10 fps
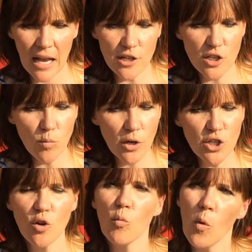I just want
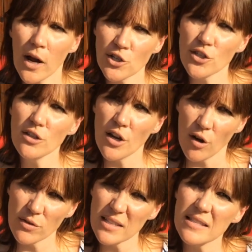you to watch the
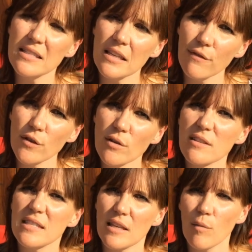notes and see if you
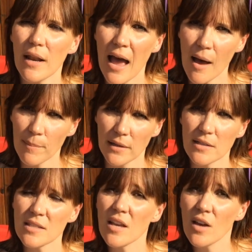can see what
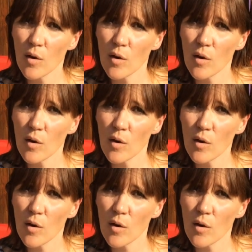happens